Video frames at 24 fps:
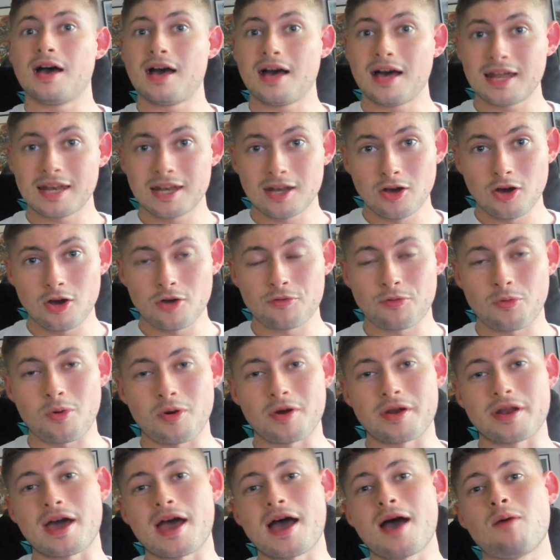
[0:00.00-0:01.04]
Hello
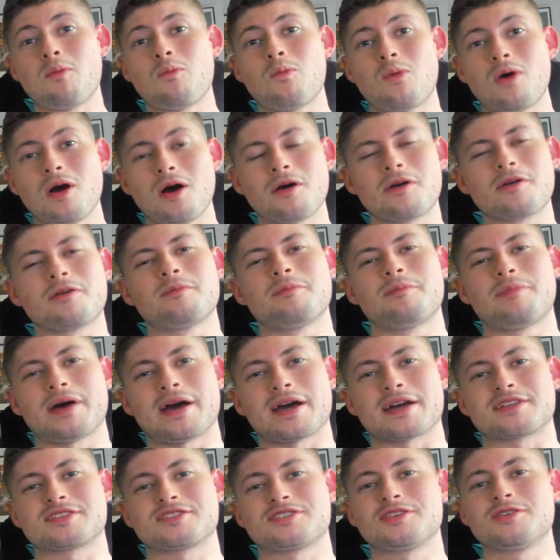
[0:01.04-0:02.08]
everyone and welcome
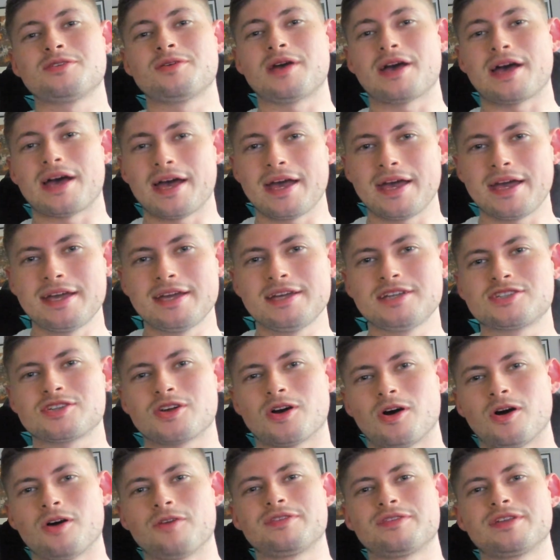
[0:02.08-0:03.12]
back to Age
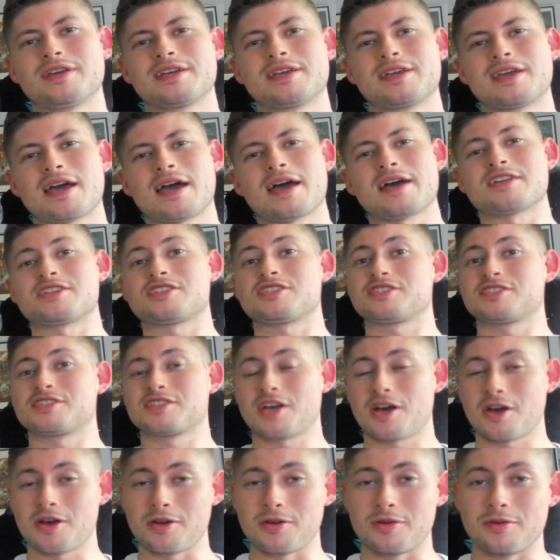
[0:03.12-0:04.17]
of Nagash.
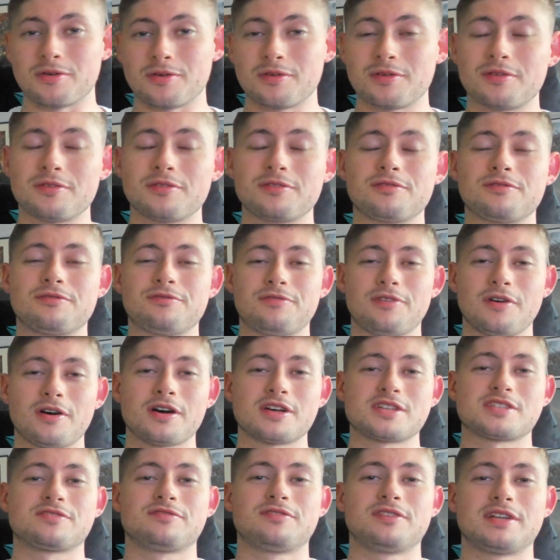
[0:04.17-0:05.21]
So,
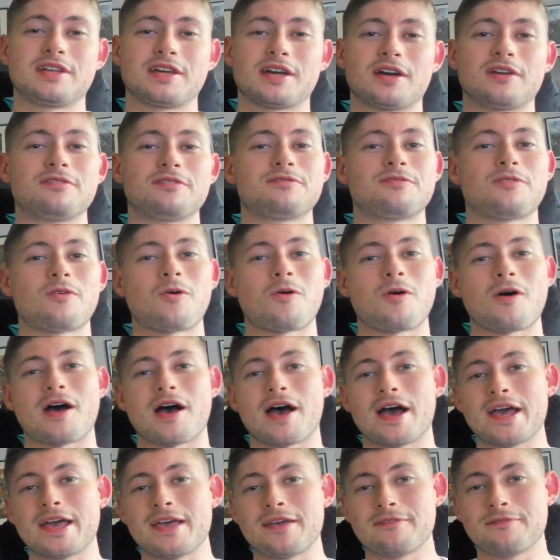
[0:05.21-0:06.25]
first video for
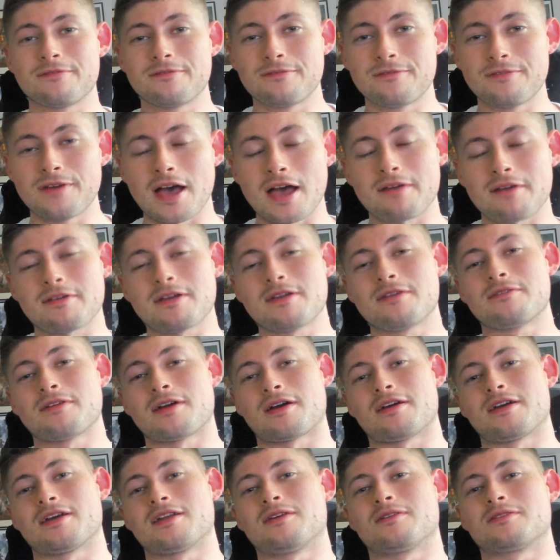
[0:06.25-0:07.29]
a
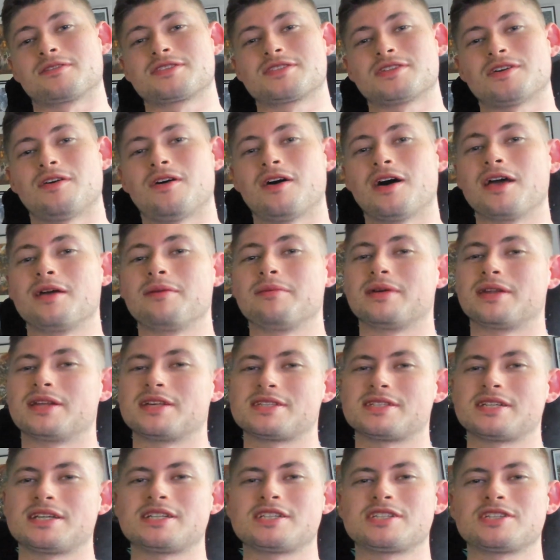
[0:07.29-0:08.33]
very long time, and
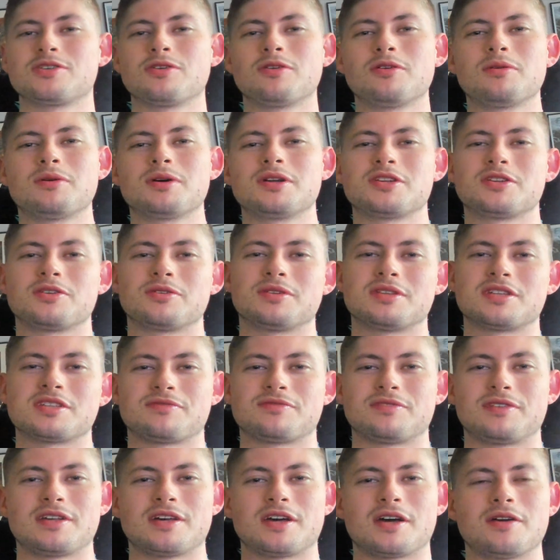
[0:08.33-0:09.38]
essentially all I'm doing in this
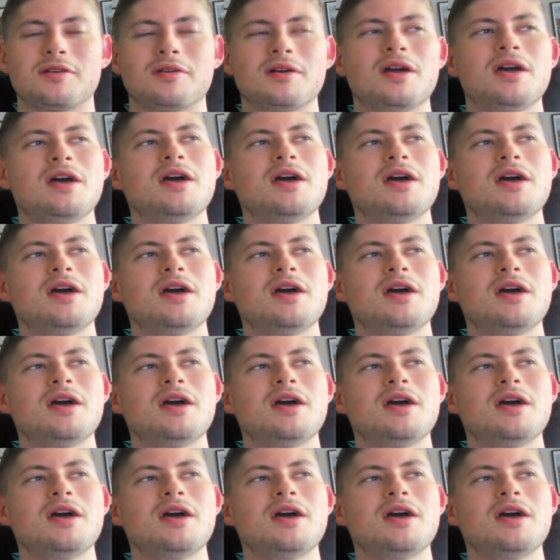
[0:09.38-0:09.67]
video is